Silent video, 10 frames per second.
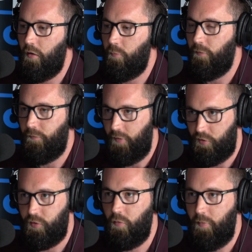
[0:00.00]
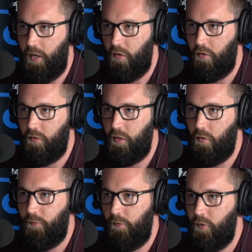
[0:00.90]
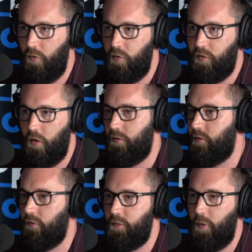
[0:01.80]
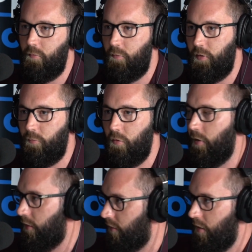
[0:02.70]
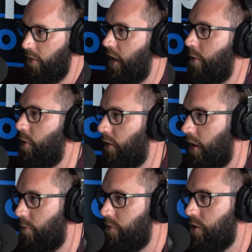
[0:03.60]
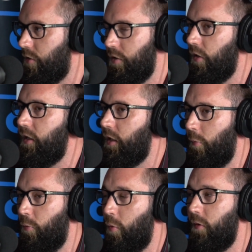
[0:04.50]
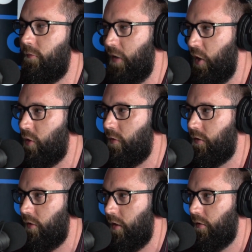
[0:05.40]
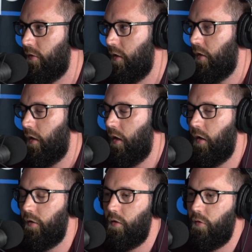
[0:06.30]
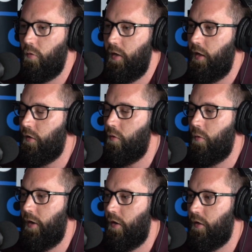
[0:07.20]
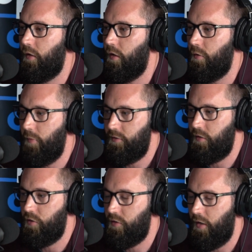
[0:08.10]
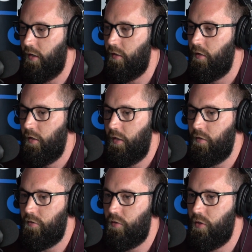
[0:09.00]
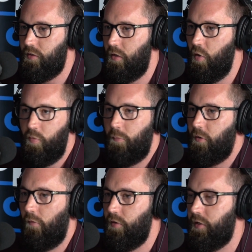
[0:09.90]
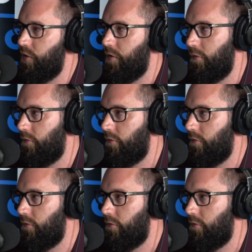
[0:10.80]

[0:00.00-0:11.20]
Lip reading: professional manner. If you're just constantly spamming people about MLMs, you're going to get reported very quickly. The way I go about it on the message side is just open up a conversation.